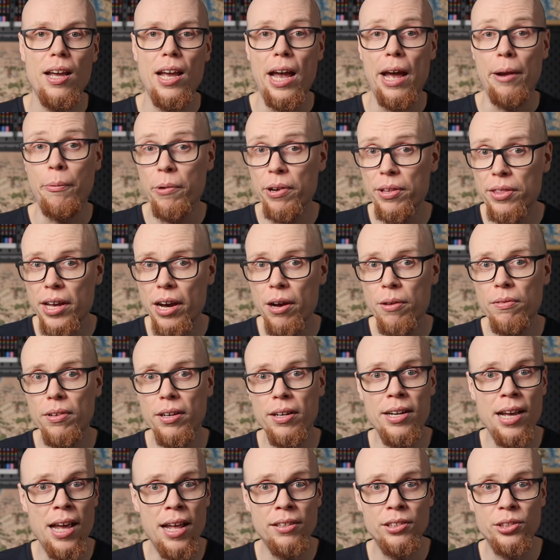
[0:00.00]
And without
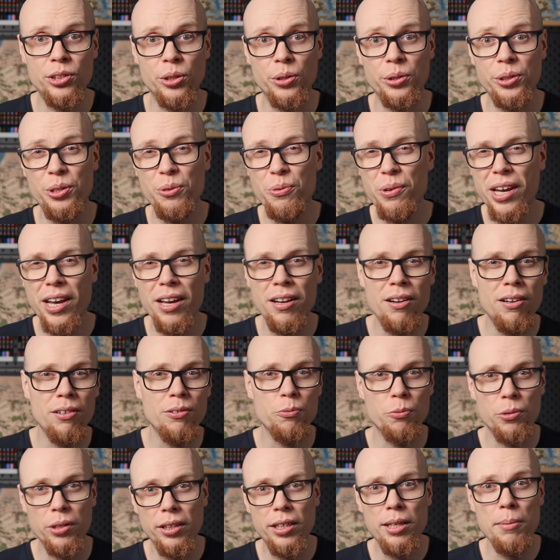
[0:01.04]
an answer, you cannot
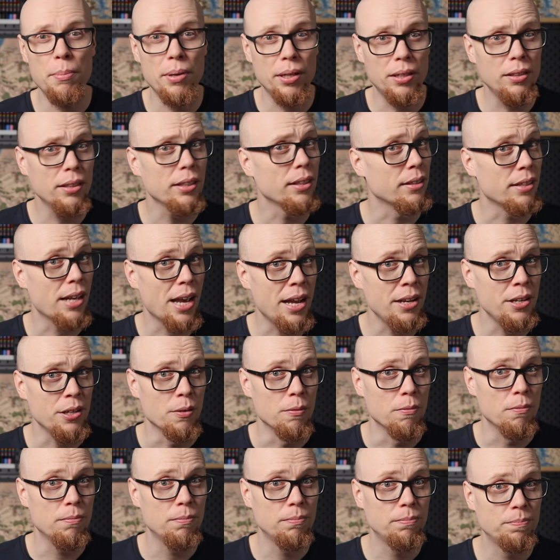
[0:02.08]
really build it, can
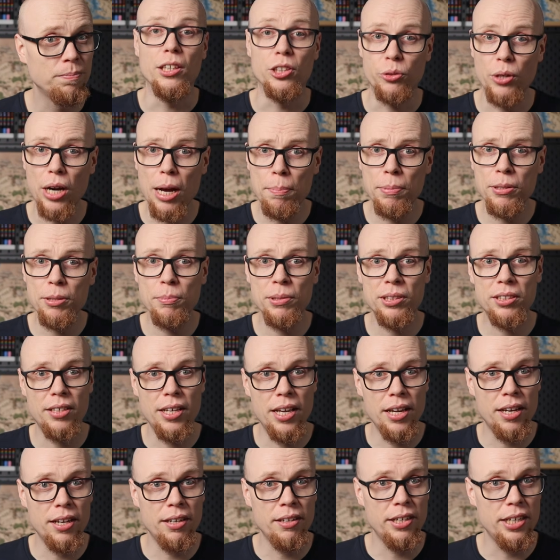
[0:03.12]
you? The trap is
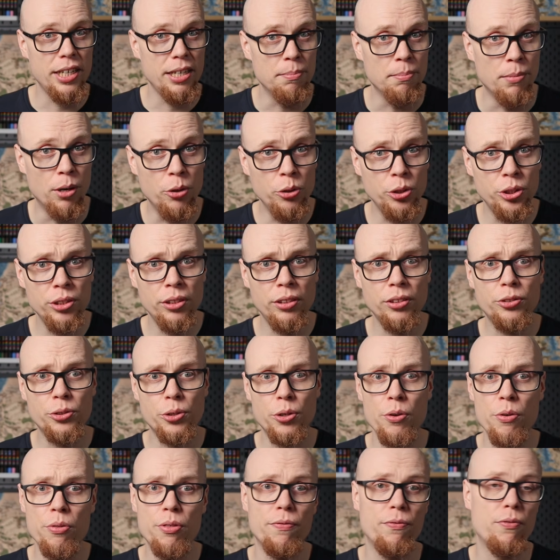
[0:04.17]
mistaking the emotional
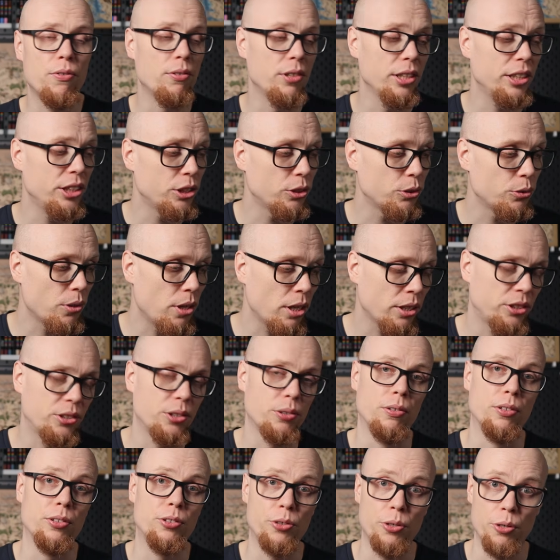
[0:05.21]
truth for the
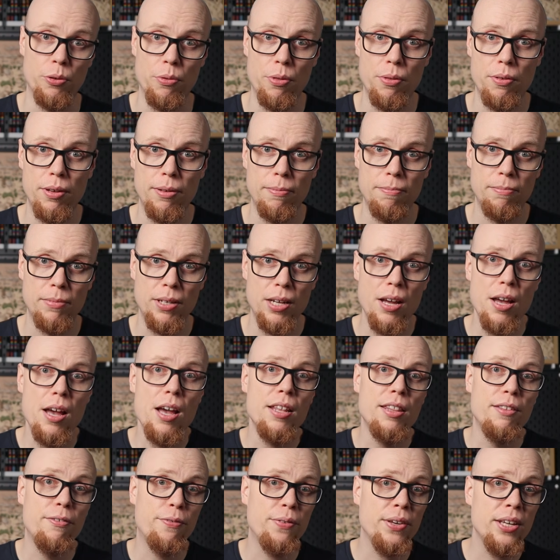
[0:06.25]
structural truth.
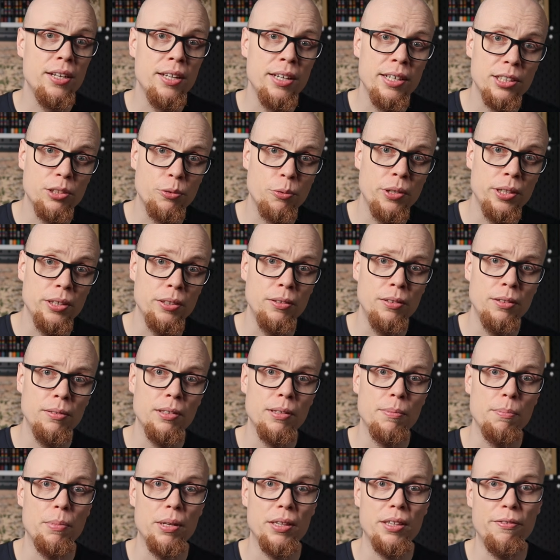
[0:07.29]
The feeling is real,
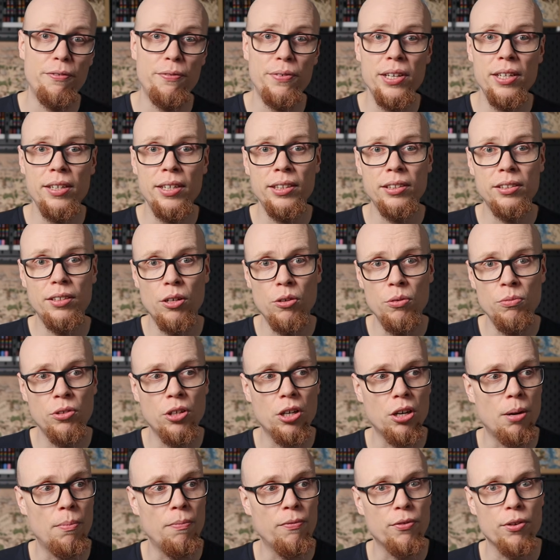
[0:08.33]
but the feelings don't
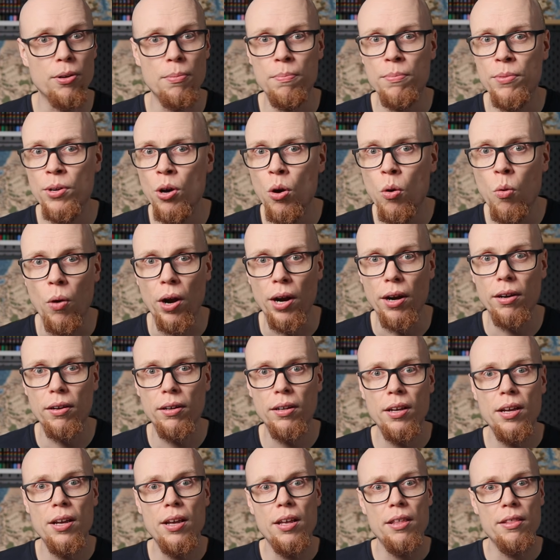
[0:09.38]
come from nowhere.
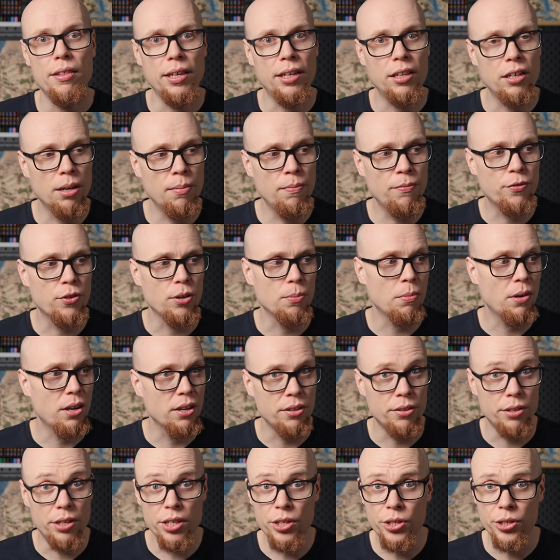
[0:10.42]
They come from
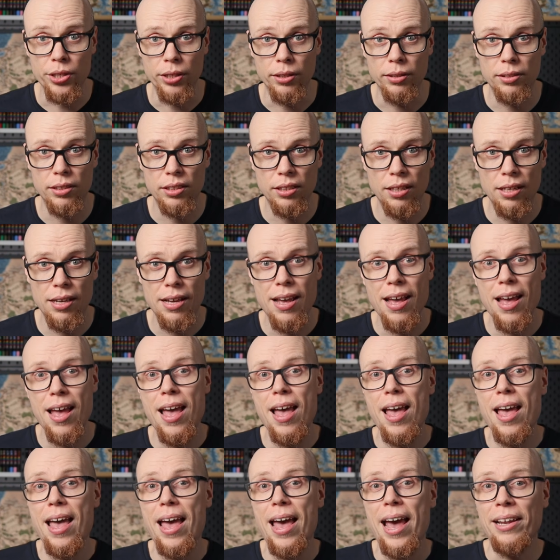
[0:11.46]
conditions.
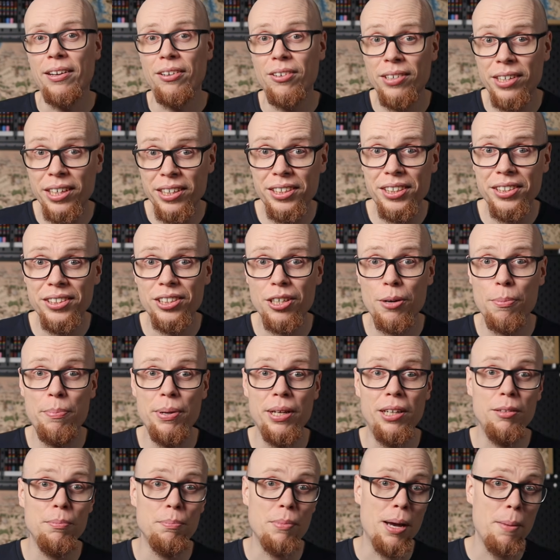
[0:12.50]
And conditions are
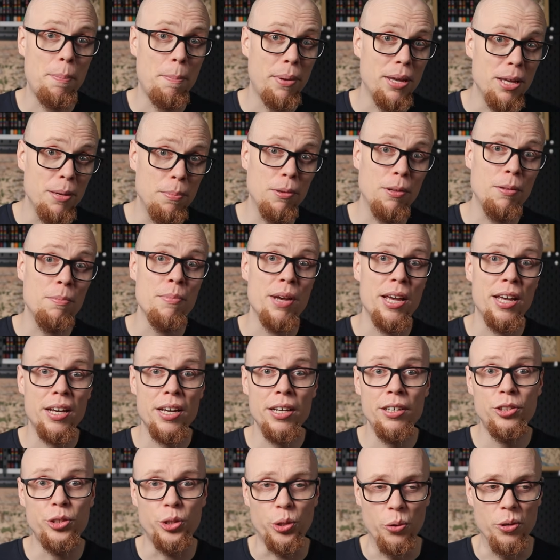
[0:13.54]
built by people
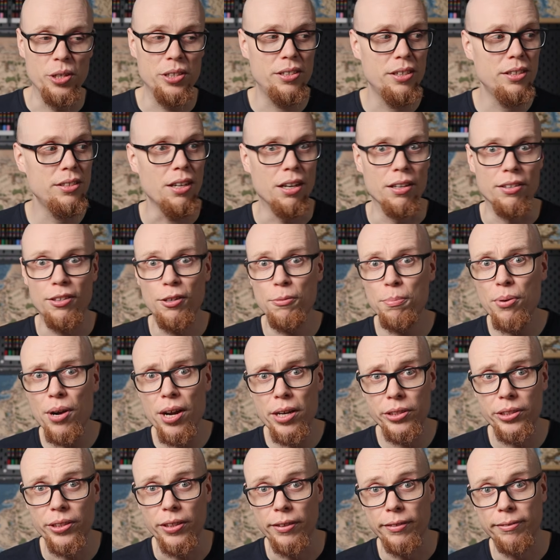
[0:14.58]
making choices under
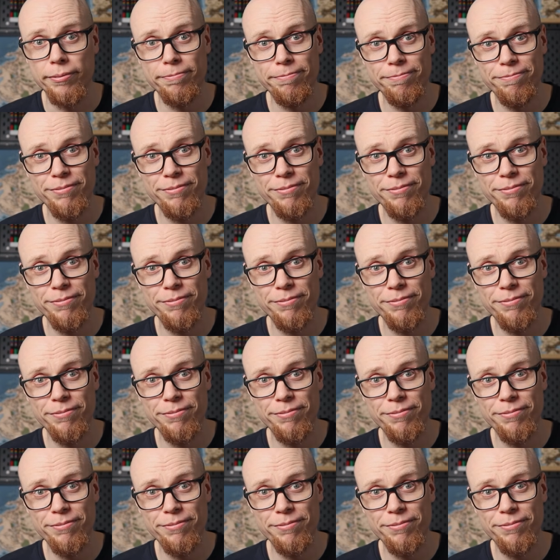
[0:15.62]
pressure.